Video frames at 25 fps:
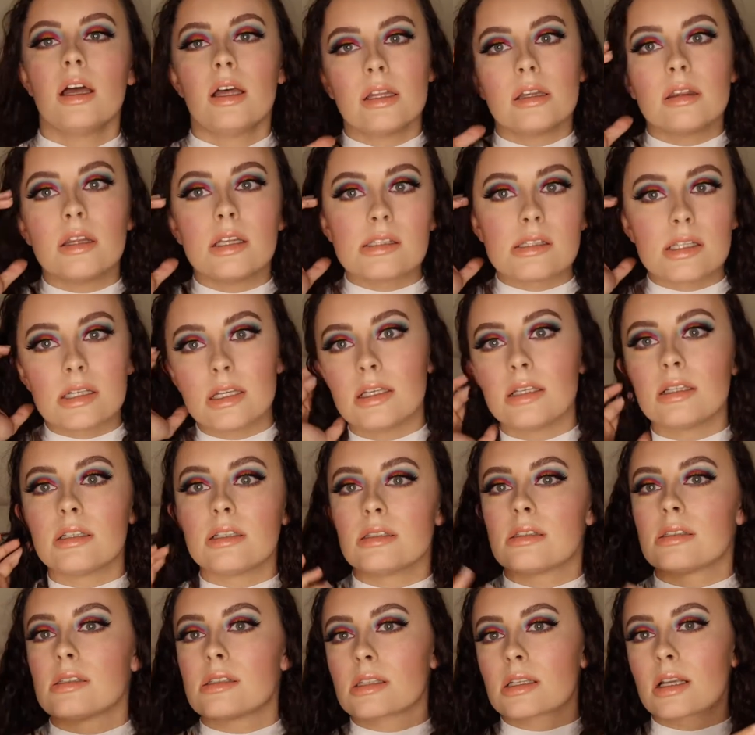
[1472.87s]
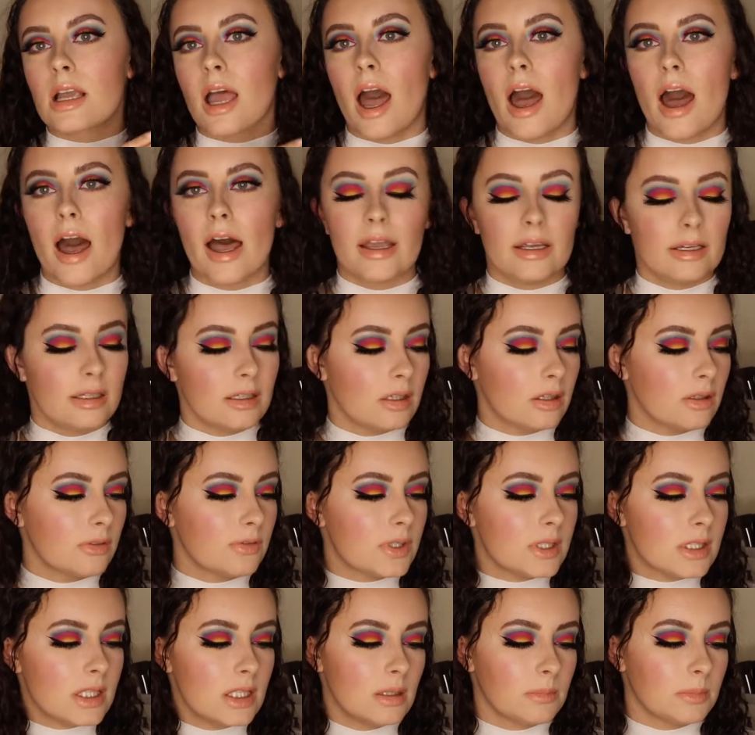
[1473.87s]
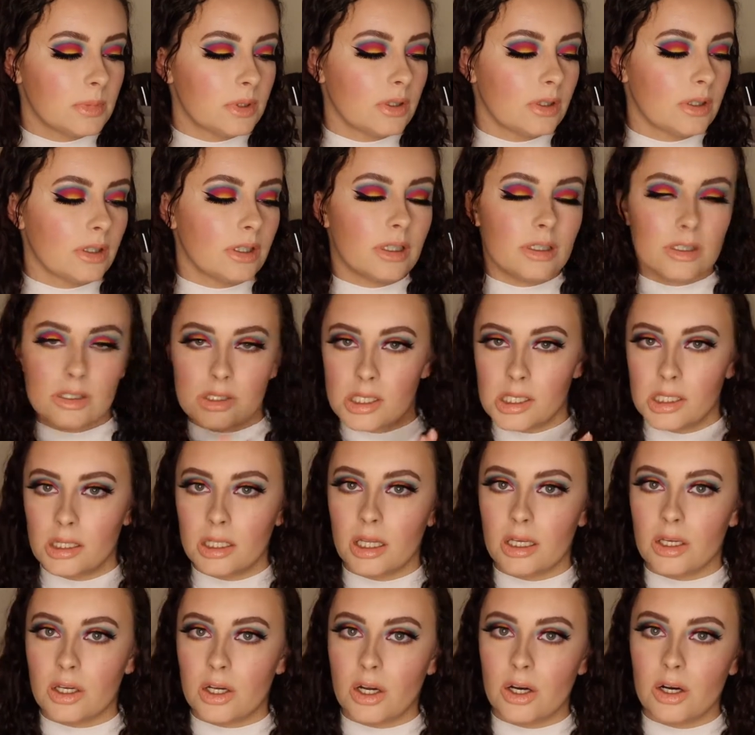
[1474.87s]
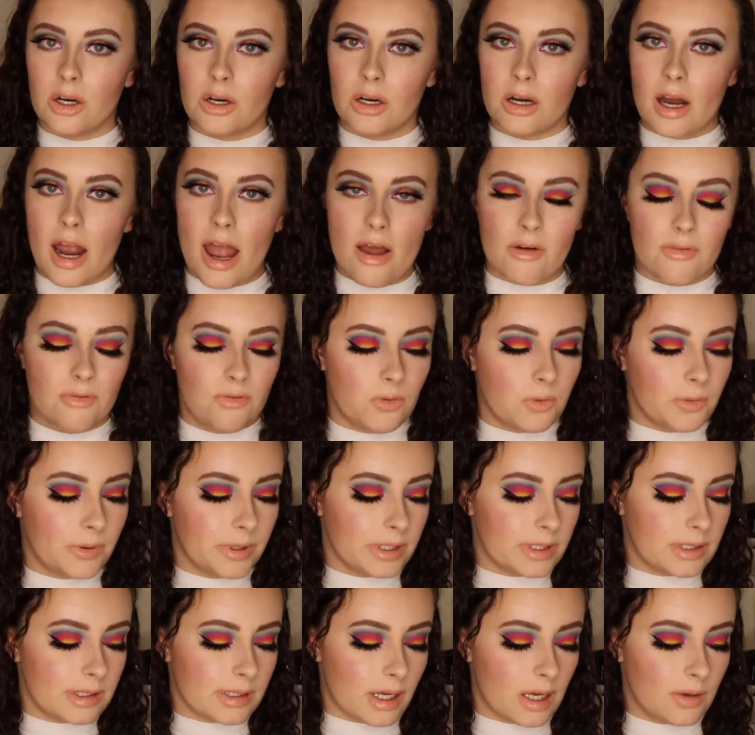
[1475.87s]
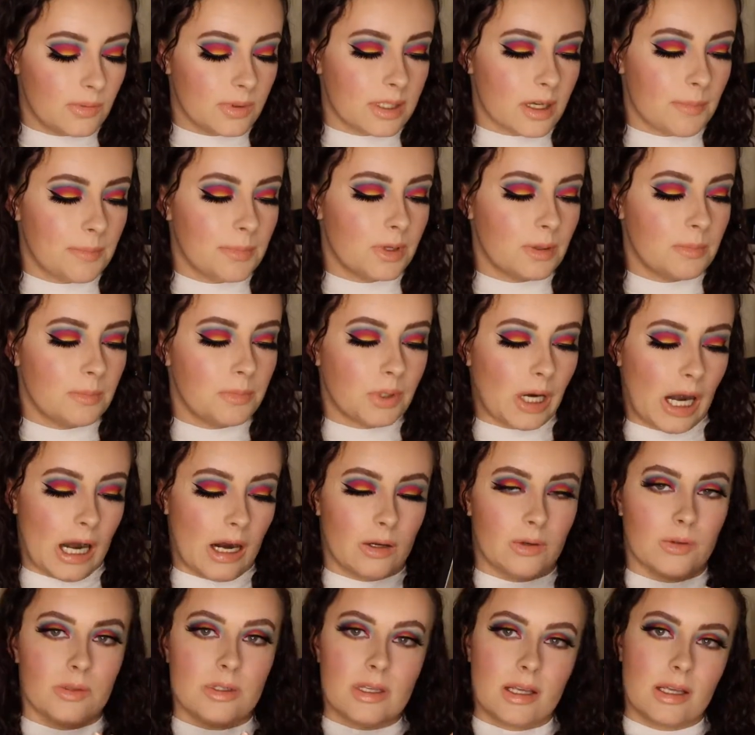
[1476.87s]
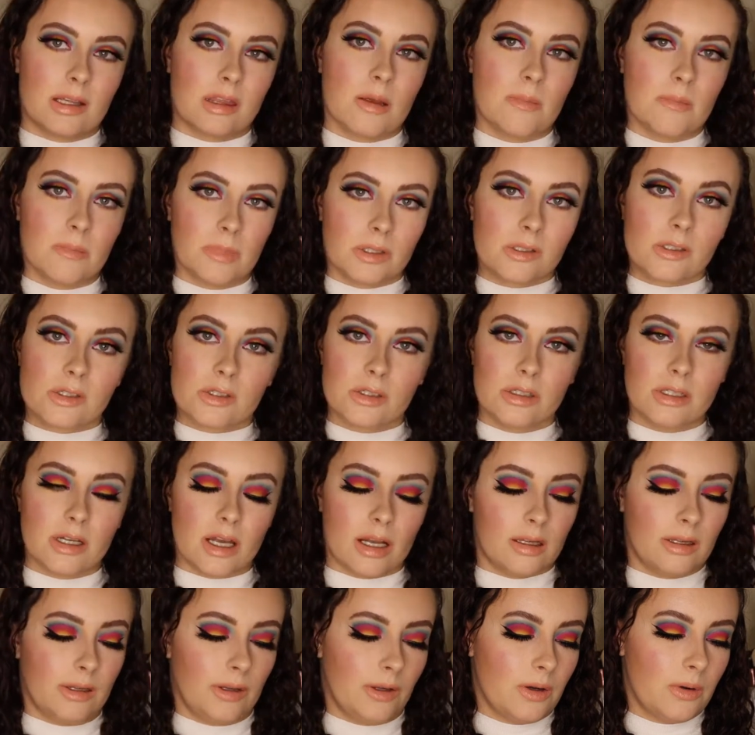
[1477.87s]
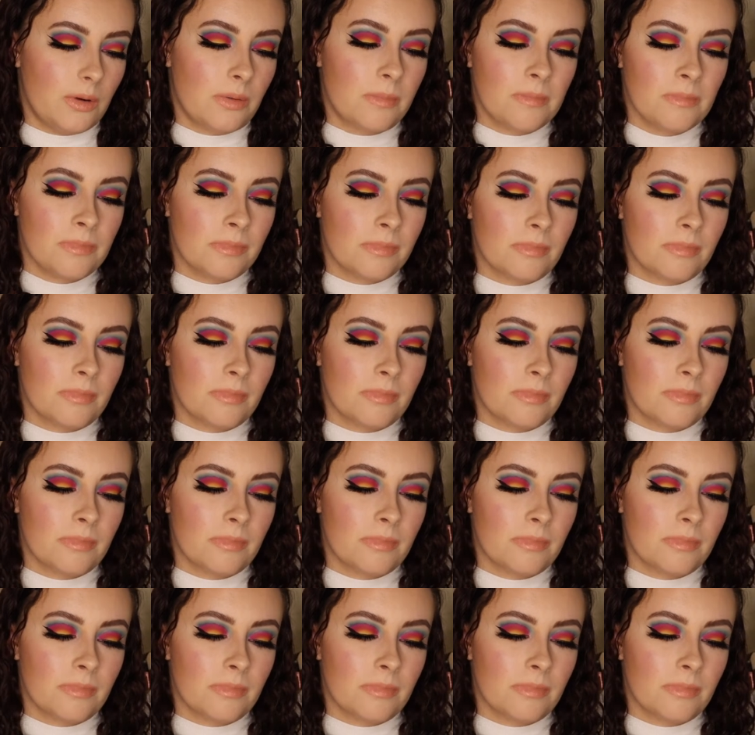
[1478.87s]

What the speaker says: This is kind of similar to like her at Forest Site with some of the browns, like the mustard yellow.